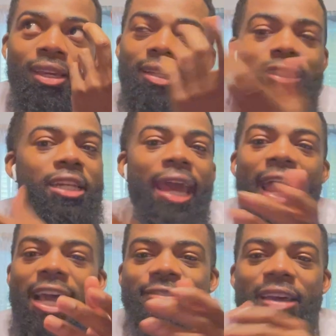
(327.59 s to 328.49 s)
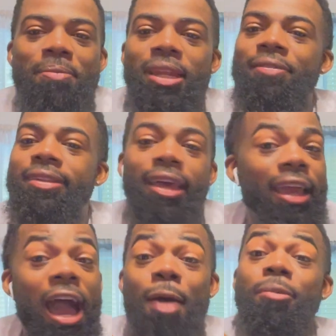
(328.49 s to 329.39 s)
Took the ASVAB and everything.
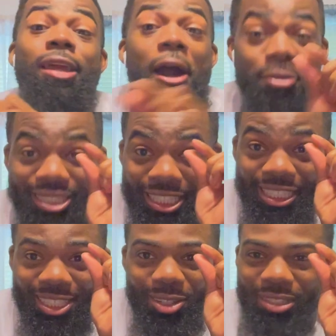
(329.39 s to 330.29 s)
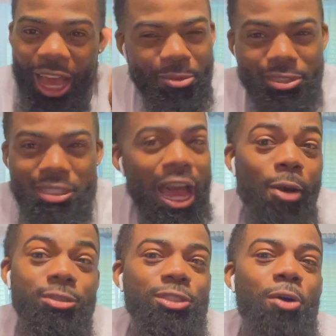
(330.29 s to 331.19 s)
I mean, I was this close. I
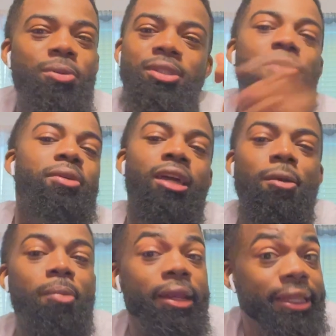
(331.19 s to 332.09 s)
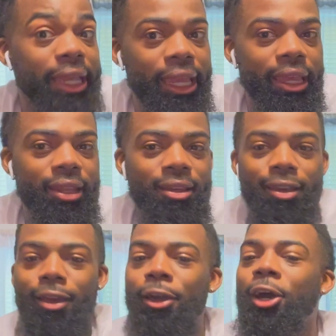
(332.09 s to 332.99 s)
was going to do it. But then
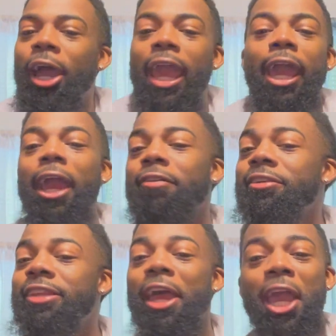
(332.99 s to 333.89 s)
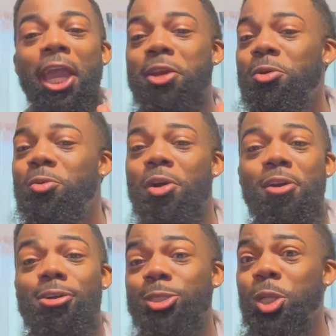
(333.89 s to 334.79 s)
everything in the
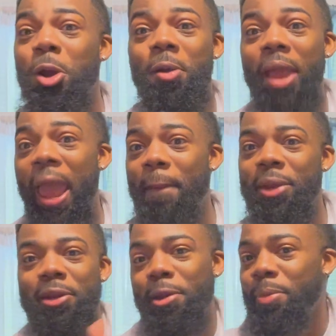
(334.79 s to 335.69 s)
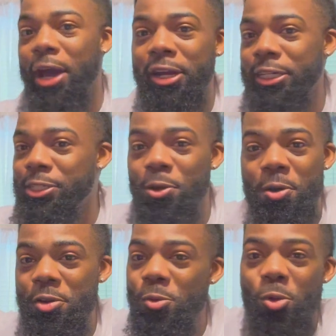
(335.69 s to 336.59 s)
world started happening about us
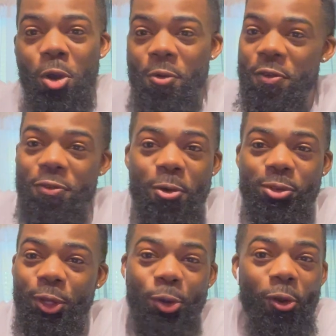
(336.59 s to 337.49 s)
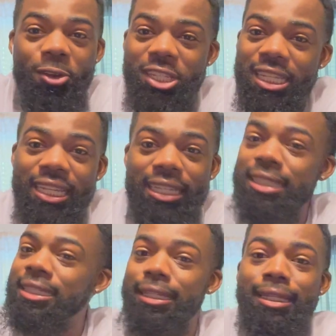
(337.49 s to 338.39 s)
going to war with folks across
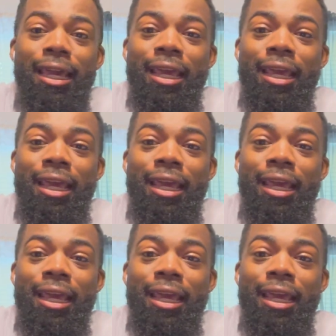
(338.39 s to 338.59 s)
seas and